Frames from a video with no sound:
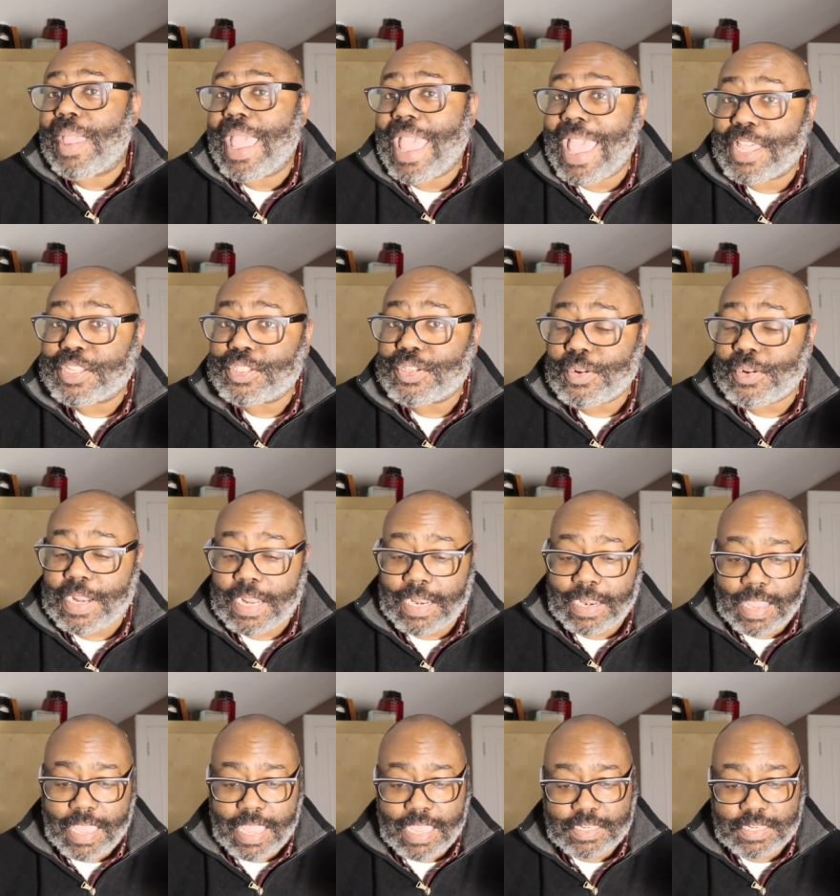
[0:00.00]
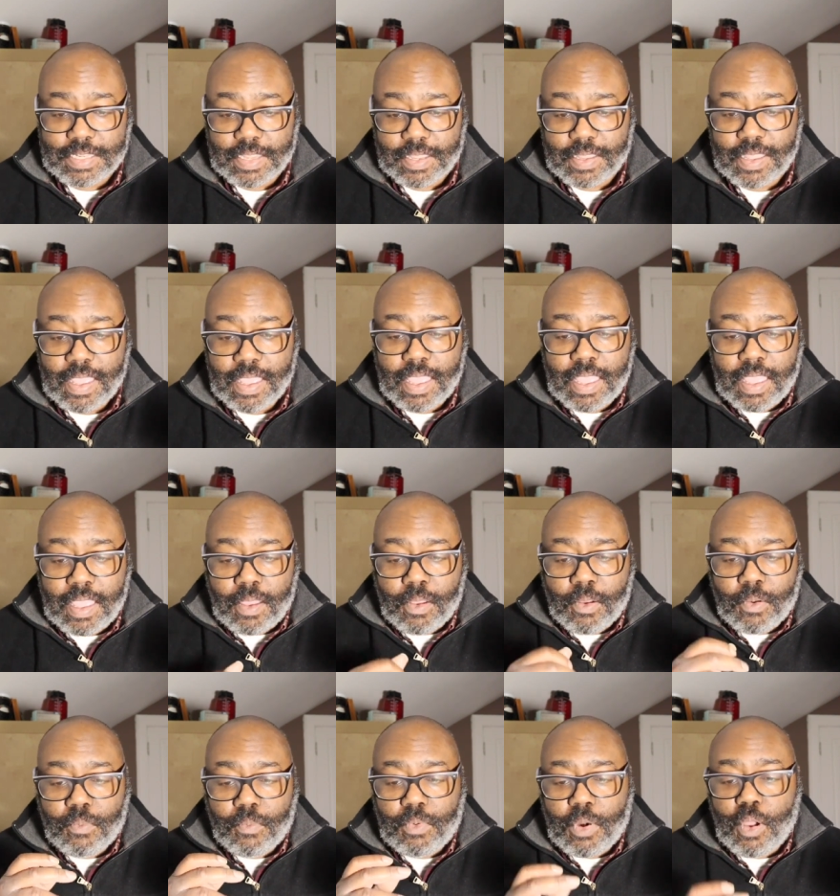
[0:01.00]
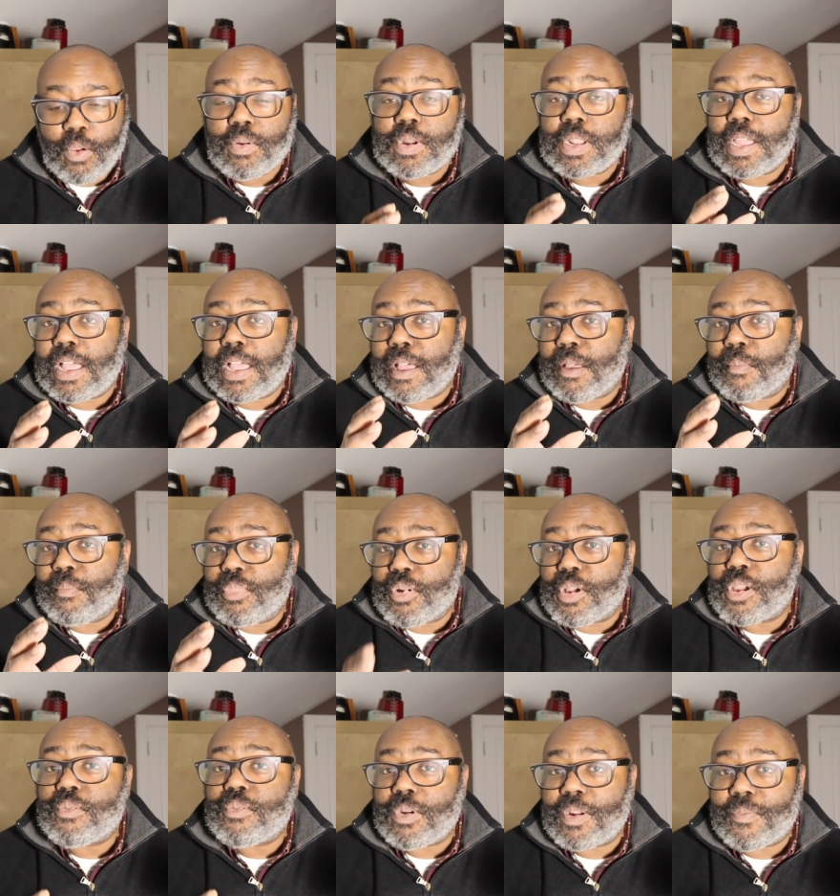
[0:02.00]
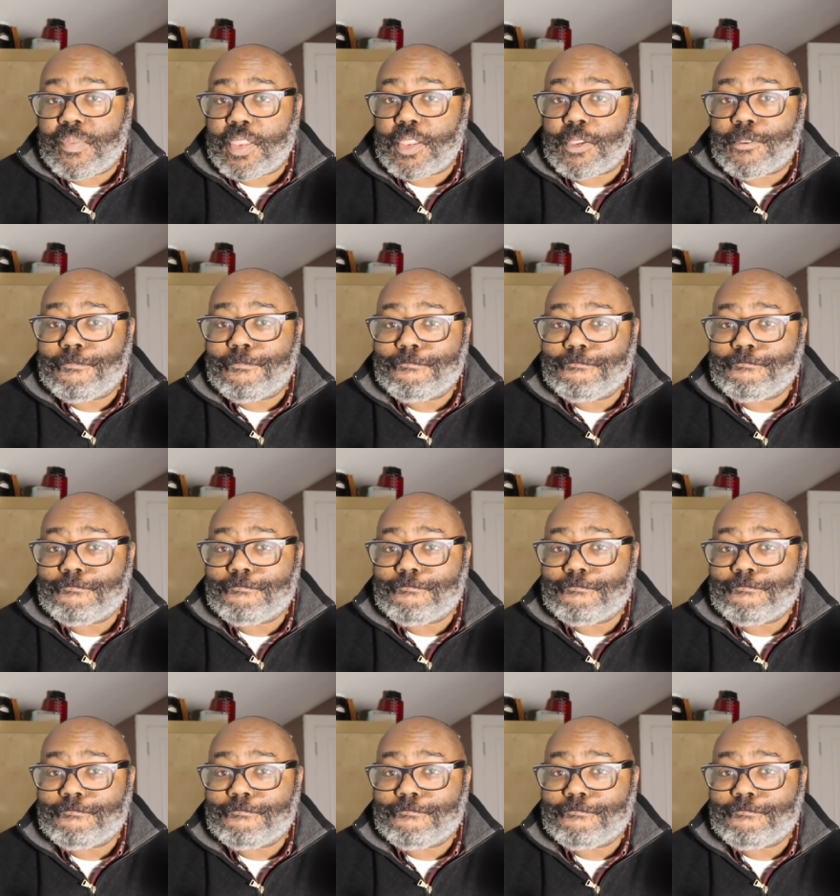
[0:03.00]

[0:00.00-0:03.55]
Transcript: pastor in Atlanta, wrote a book review,